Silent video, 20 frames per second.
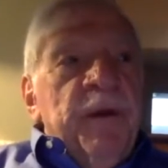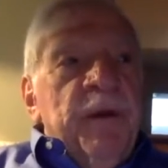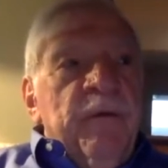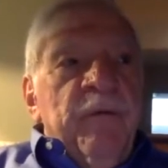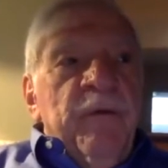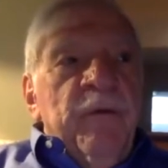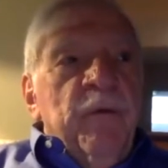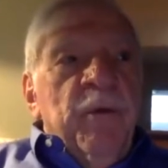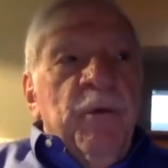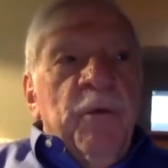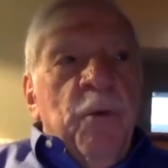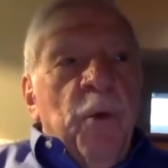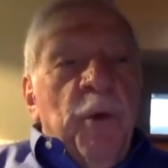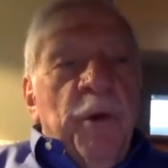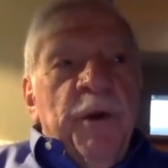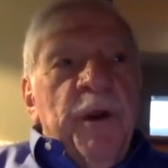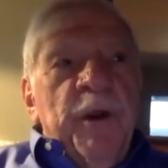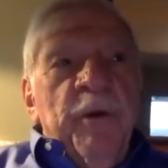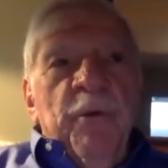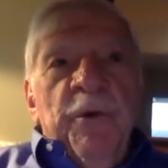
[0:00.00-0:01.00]
even when
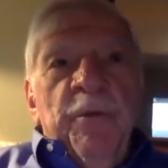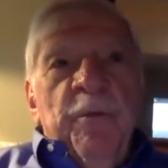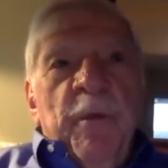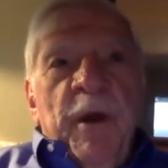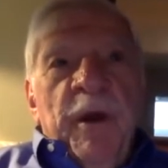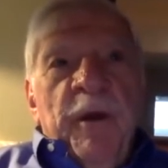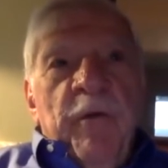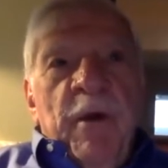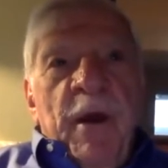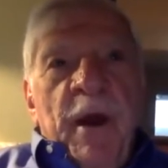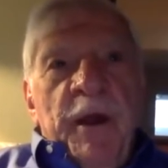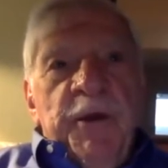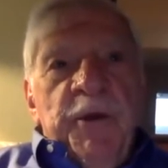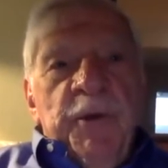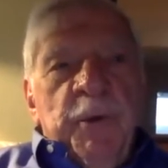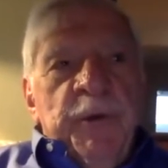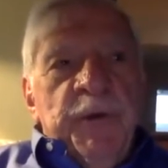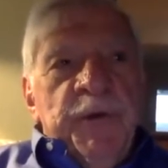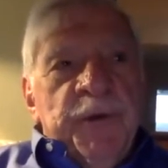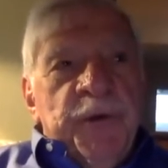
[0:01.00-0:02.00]
working with my
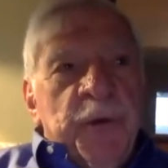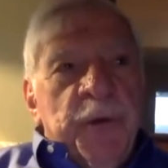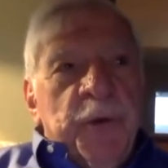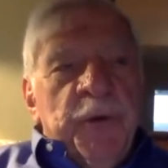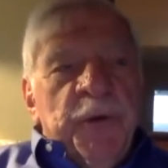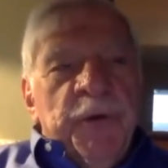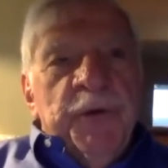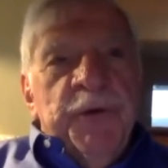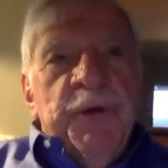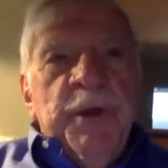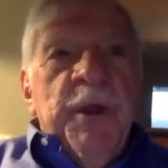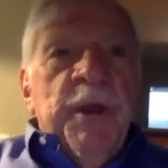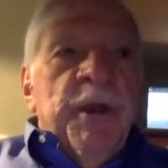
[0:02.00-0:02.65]
graduate students,